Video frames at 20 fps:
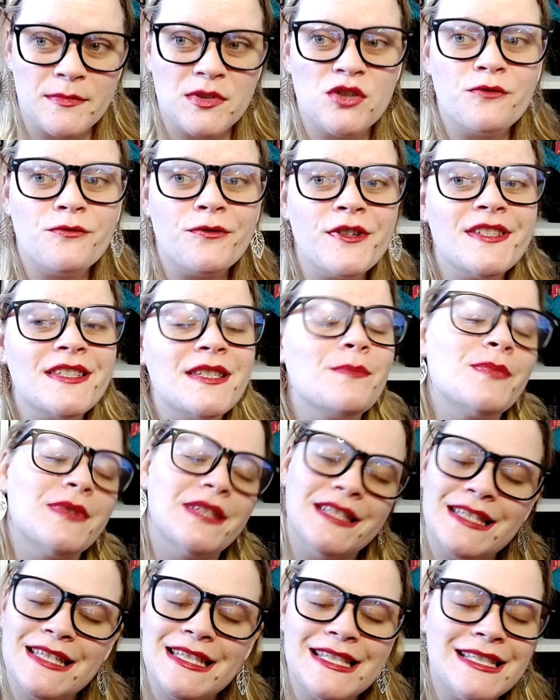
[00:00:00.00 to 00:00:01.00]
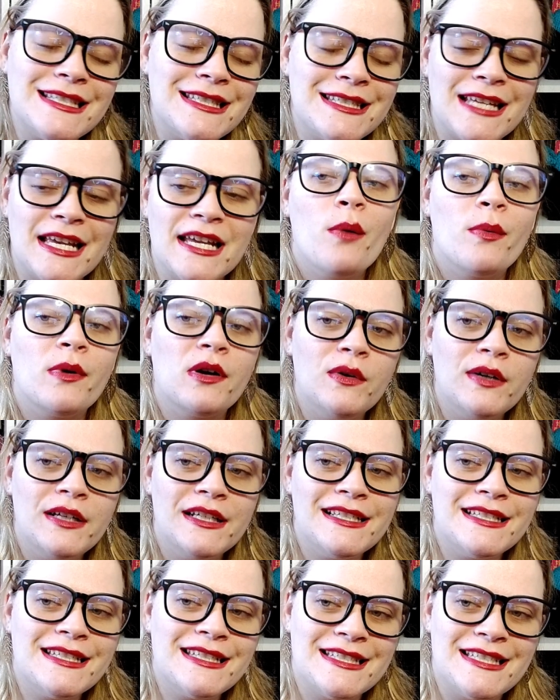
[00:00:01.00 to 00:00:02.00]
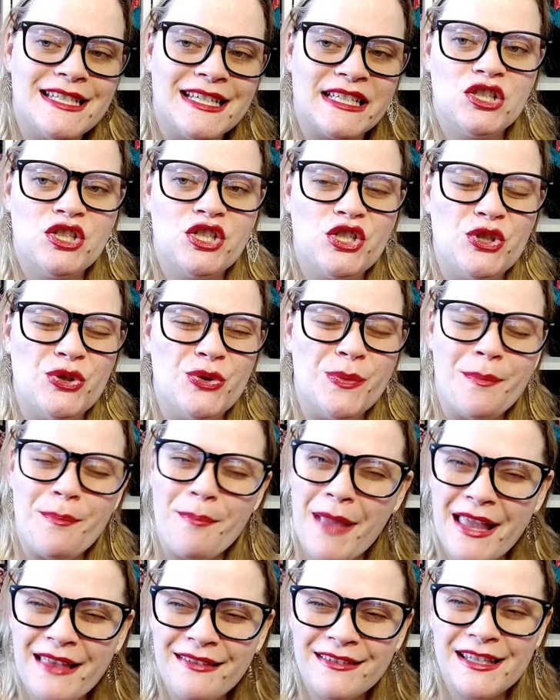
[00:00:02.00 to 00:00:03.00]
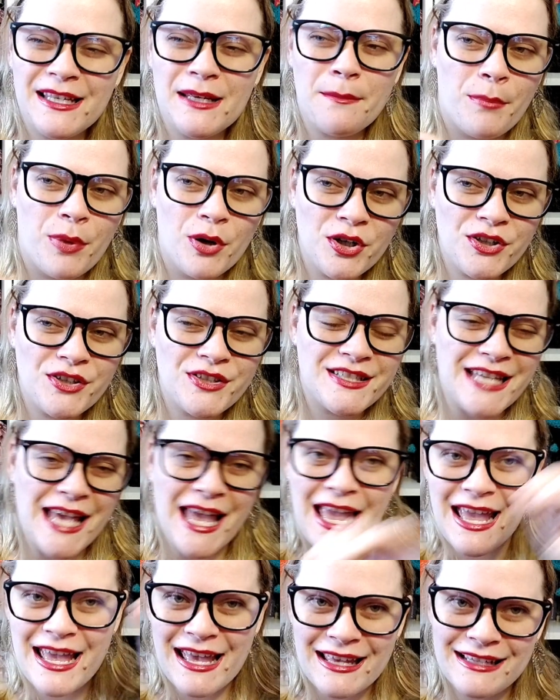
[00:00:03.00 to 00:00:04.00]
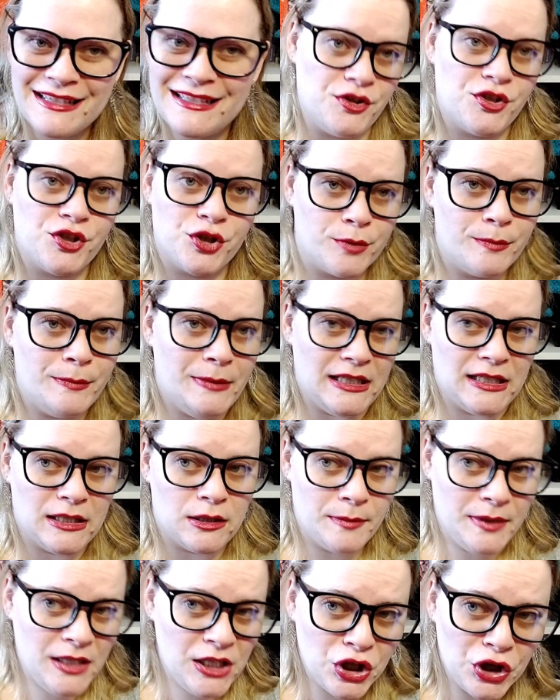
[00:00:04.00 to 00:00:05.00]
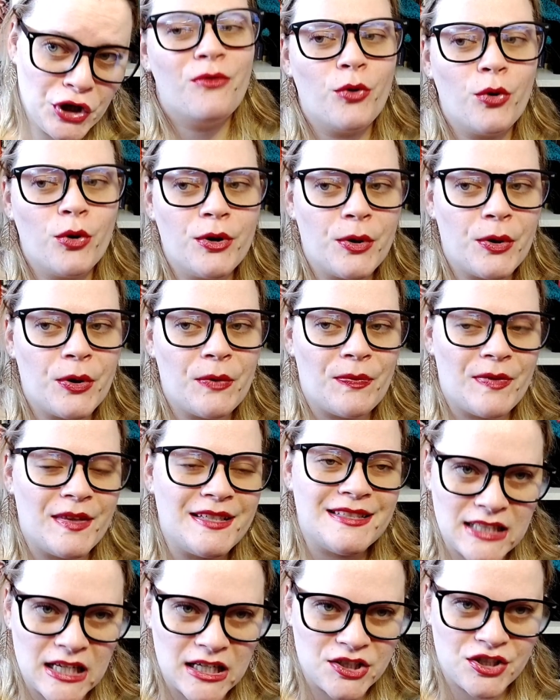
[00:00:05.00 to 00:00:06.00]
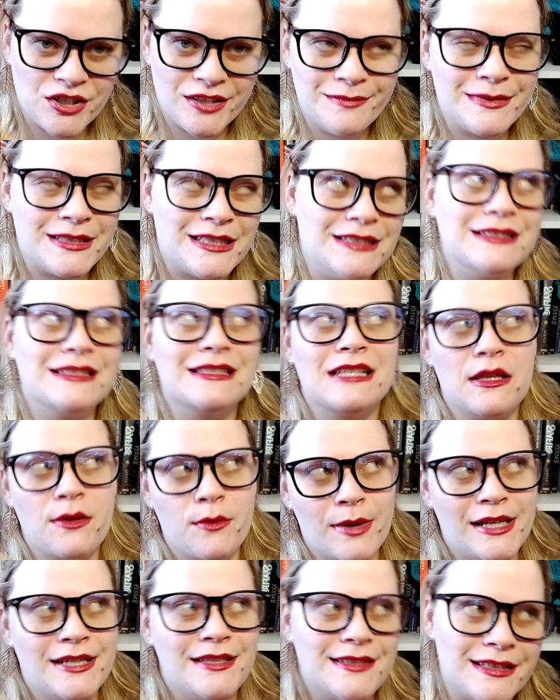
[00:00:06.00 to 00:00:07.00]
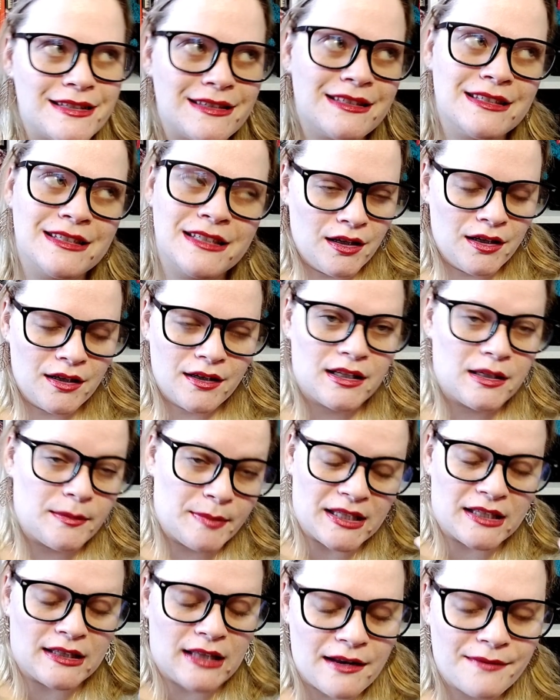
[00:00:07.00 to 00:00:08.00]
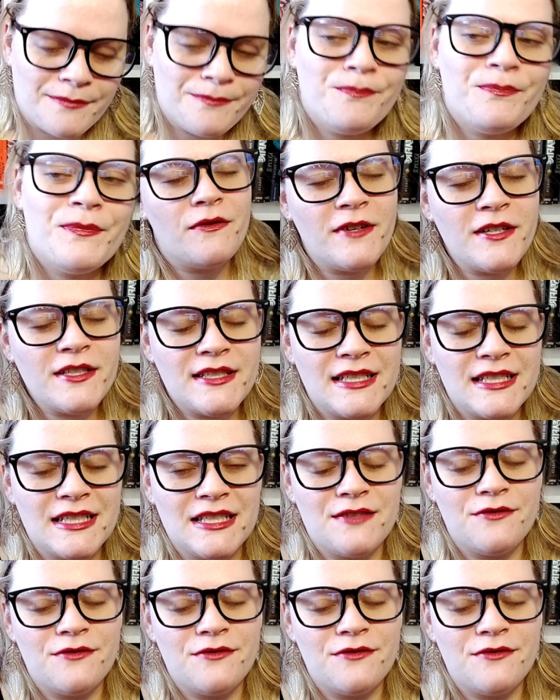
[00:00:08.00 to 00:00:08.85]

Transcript: So for simplicity's sake, we're going to stick to mainly books and certain medium here for this session because otherwise it's gonna be a lot. First things